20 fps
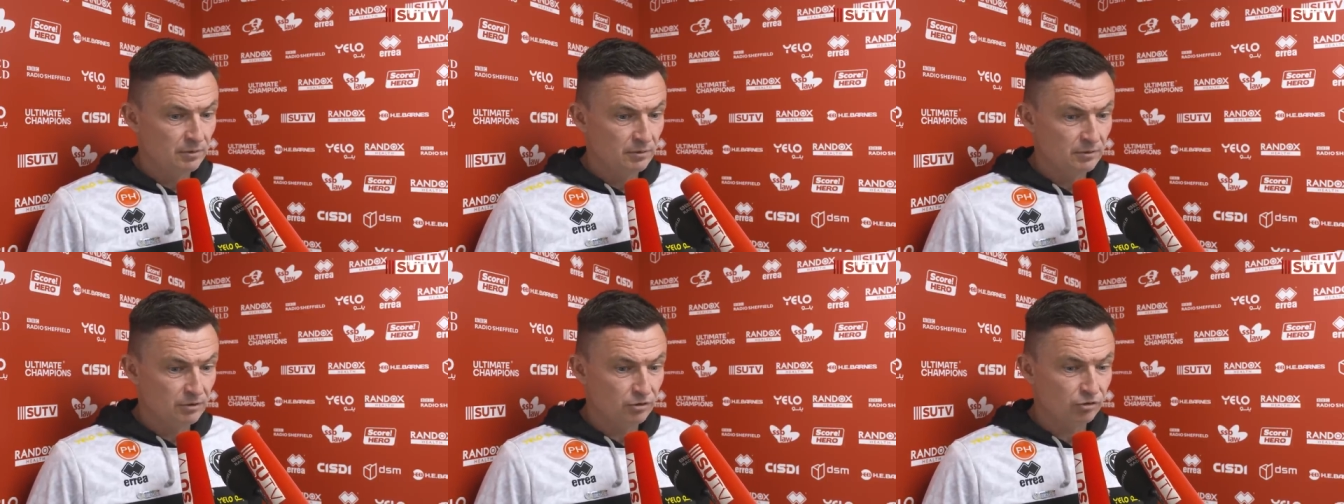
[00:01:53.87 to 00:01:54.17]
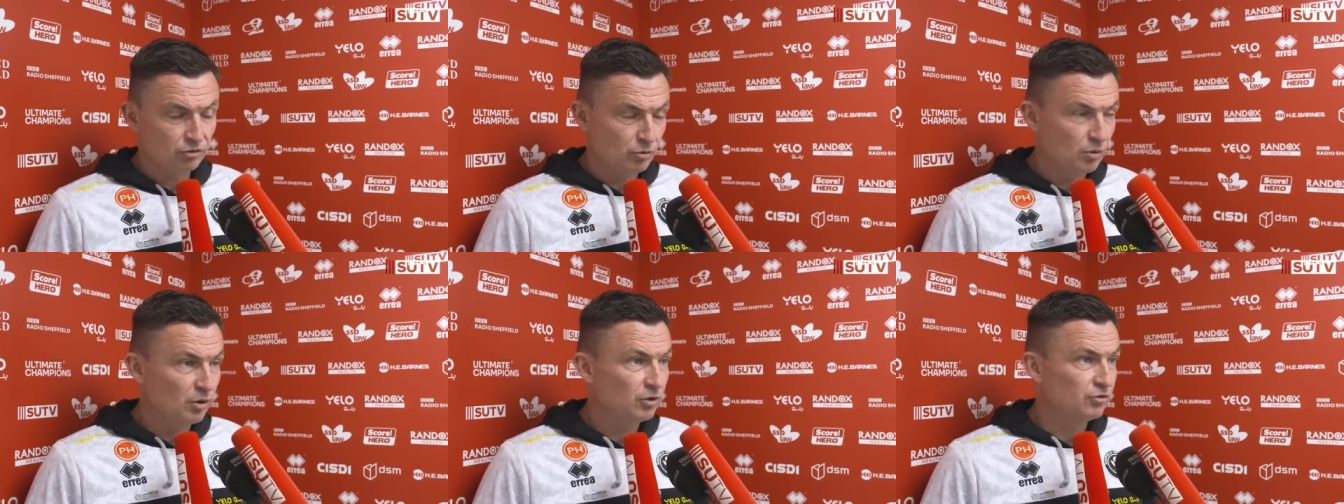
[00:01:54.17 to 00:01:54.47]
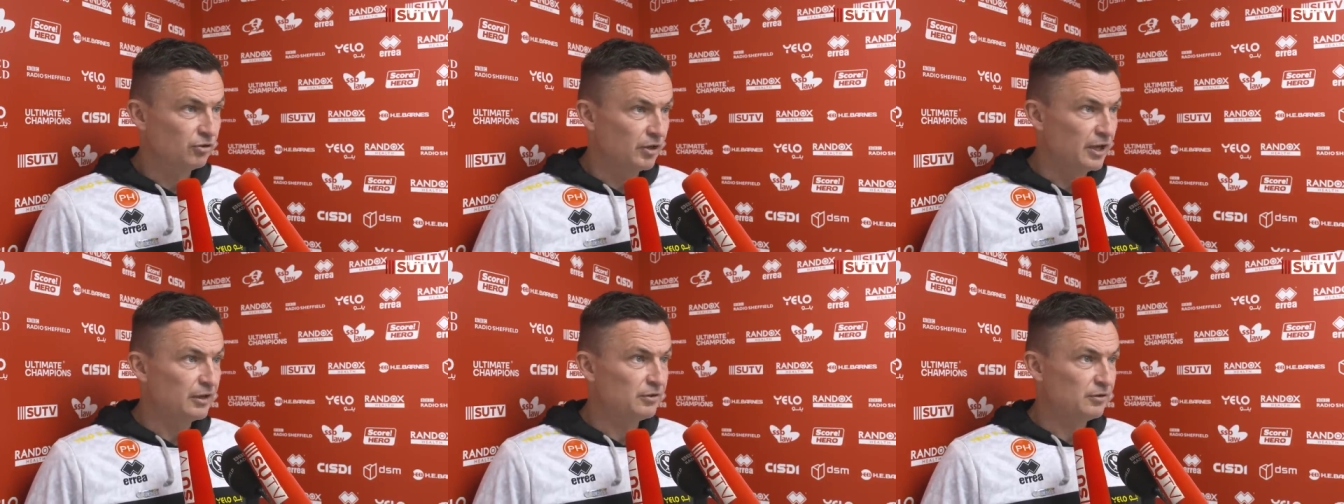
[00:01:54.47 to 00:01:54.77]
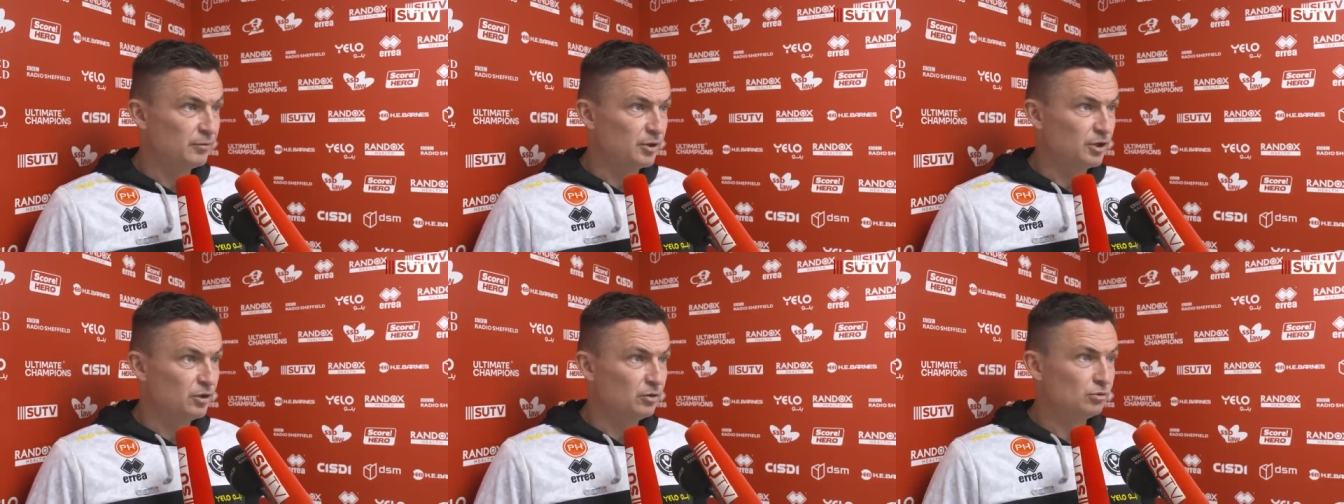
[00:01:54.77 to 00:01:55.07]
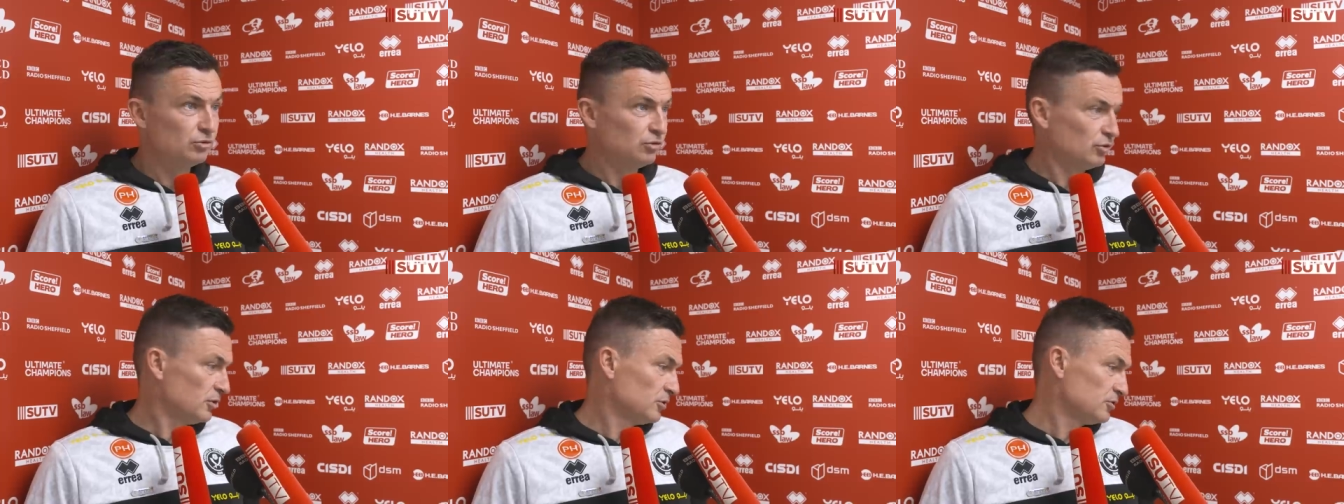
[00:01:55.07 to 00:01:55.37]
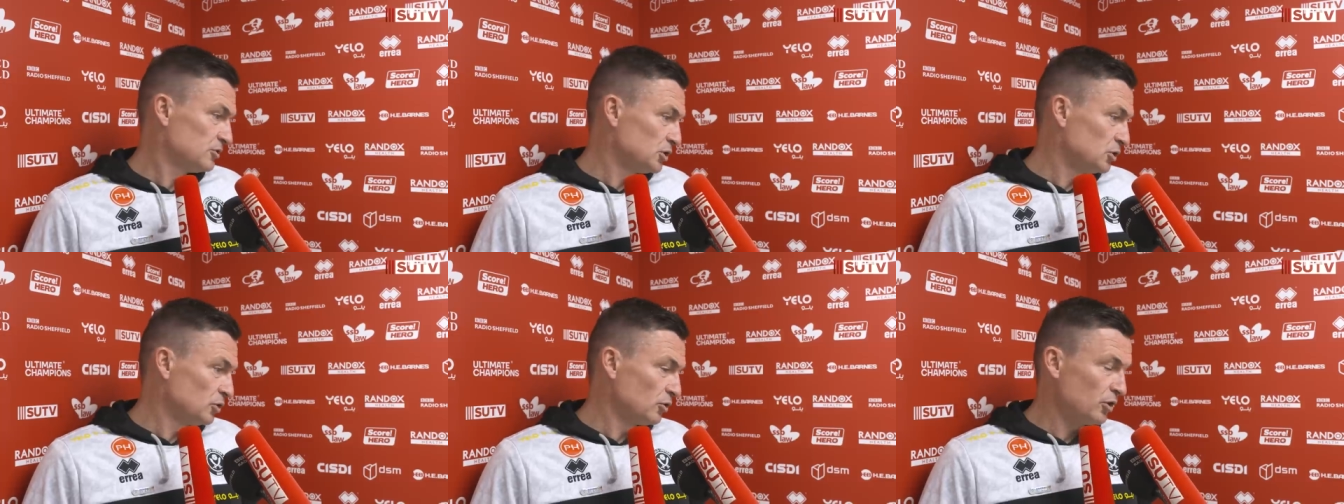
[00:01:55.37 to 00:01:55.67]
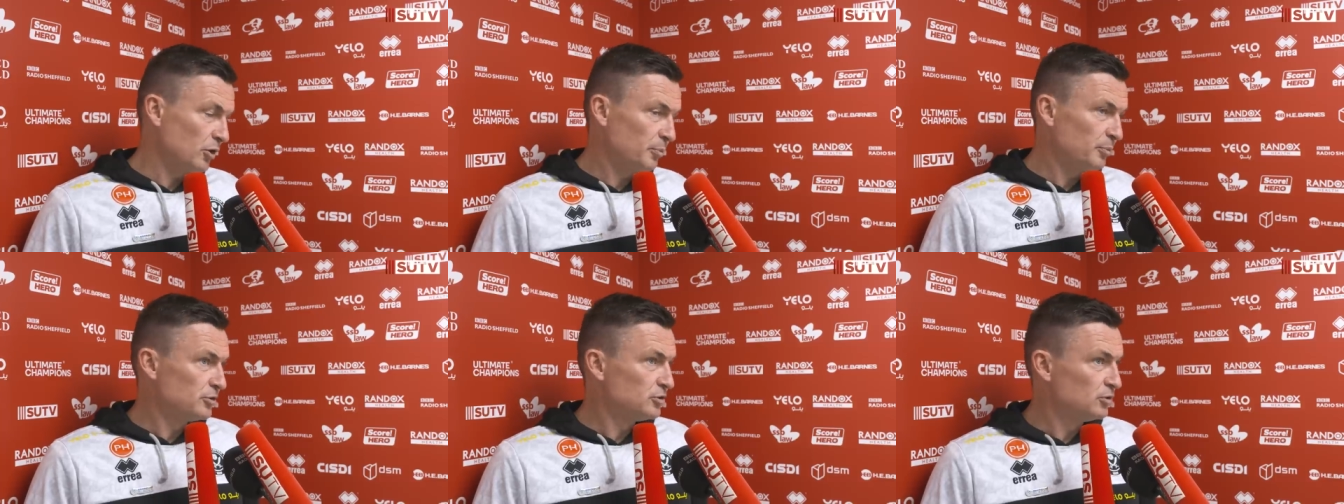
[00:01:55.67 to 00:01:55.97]
The squad's there to be used, so this is
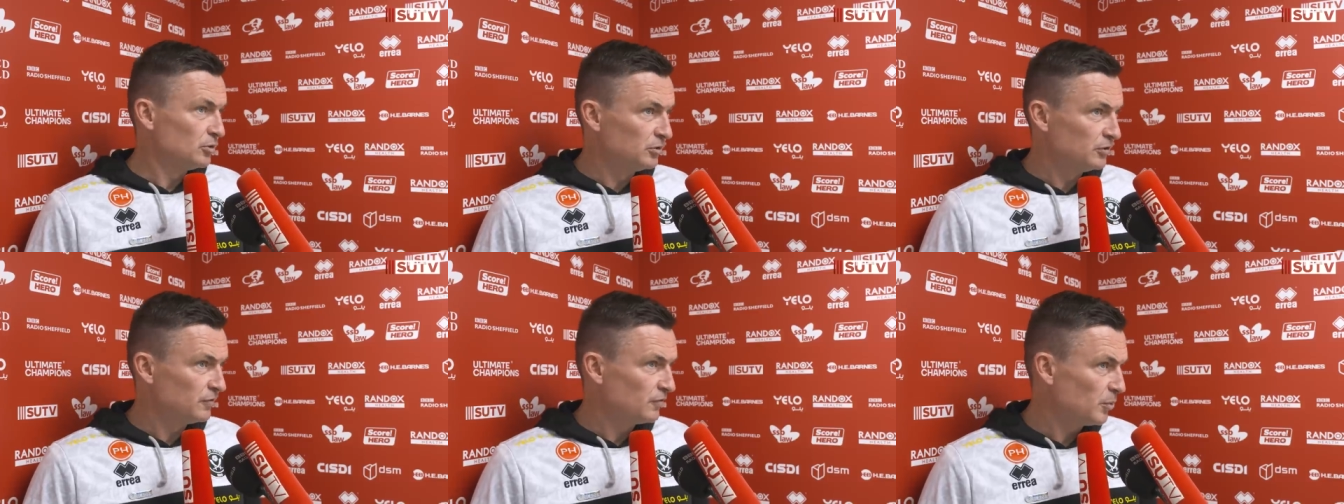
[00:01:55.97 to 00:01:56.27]
another opportunity